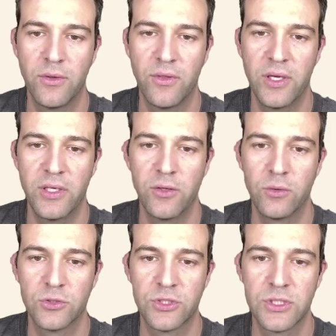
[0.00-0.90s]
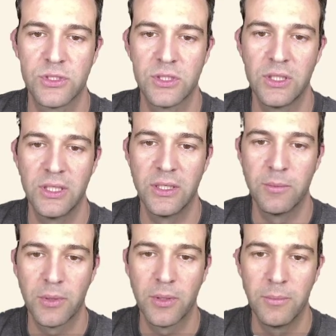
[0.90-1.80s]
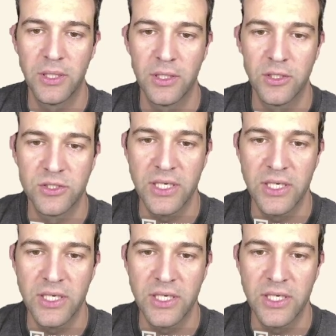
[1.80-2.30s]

They don't slip because